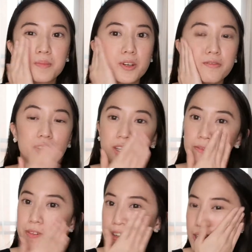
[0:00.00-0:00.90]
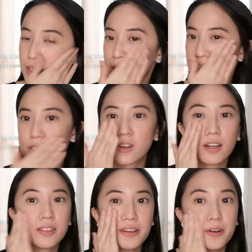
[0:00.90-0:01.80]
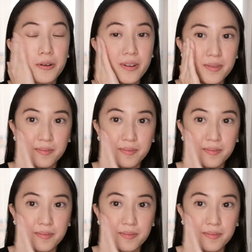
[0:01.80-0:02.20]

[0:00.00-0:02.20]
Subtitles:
Perfect for girls on the go.